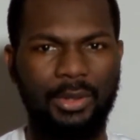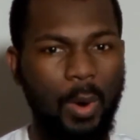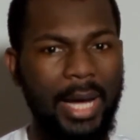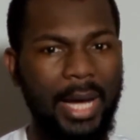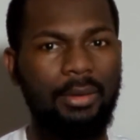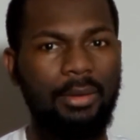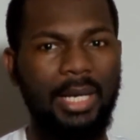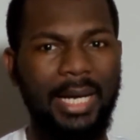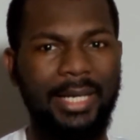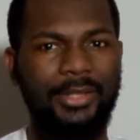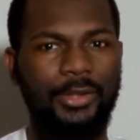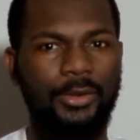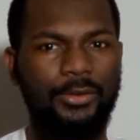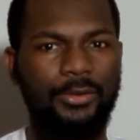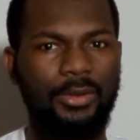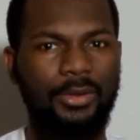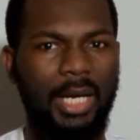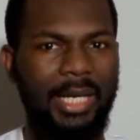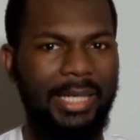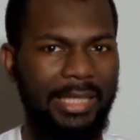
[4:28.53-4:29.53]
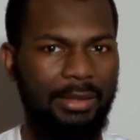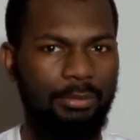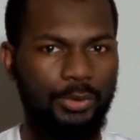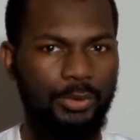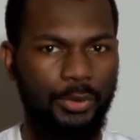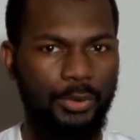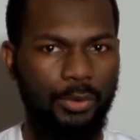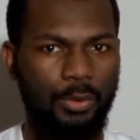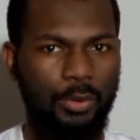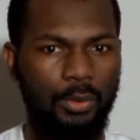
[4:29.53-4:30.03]
while adults are able
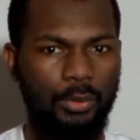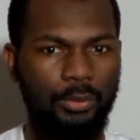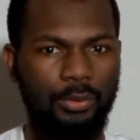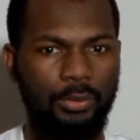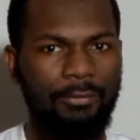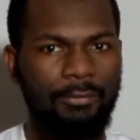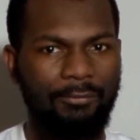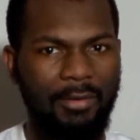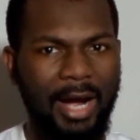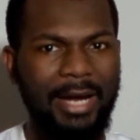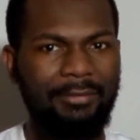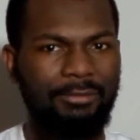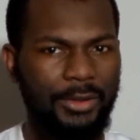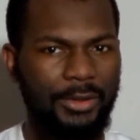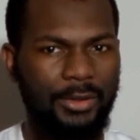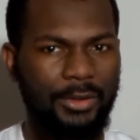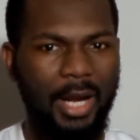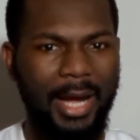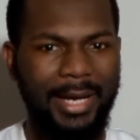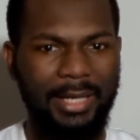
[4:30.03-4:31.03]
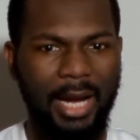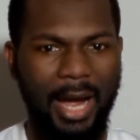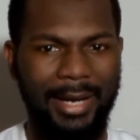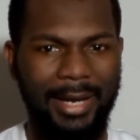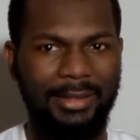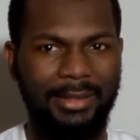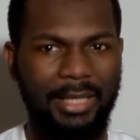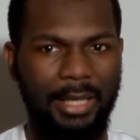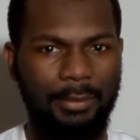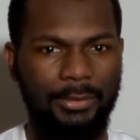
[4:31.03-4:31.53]
to hold 5 to 9
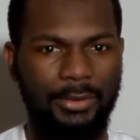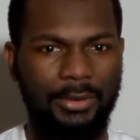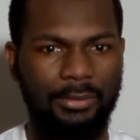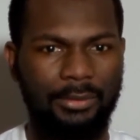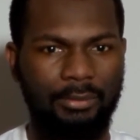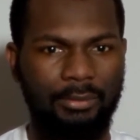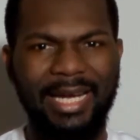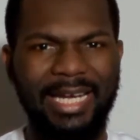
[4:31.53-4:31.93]
items.